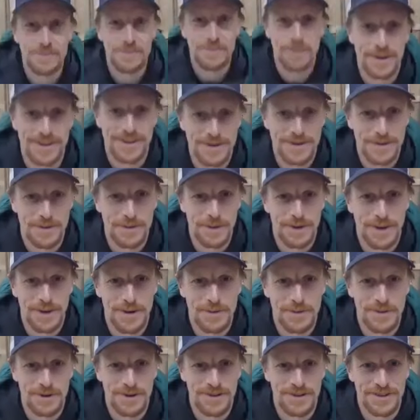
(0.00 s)
participant
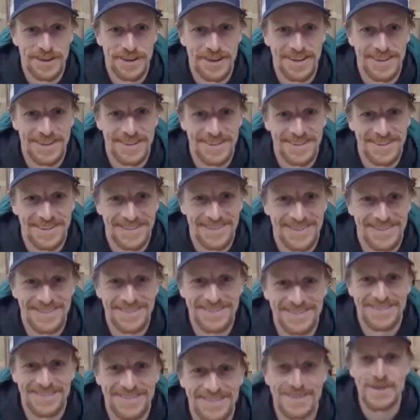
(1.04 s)
numbers like
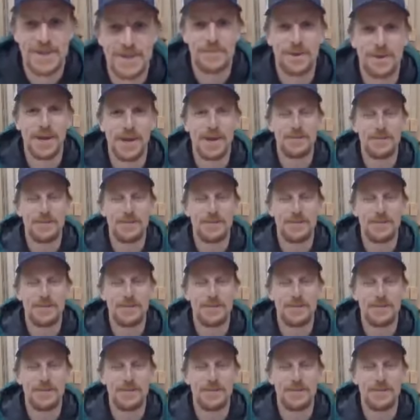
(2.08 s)
yeah. jumping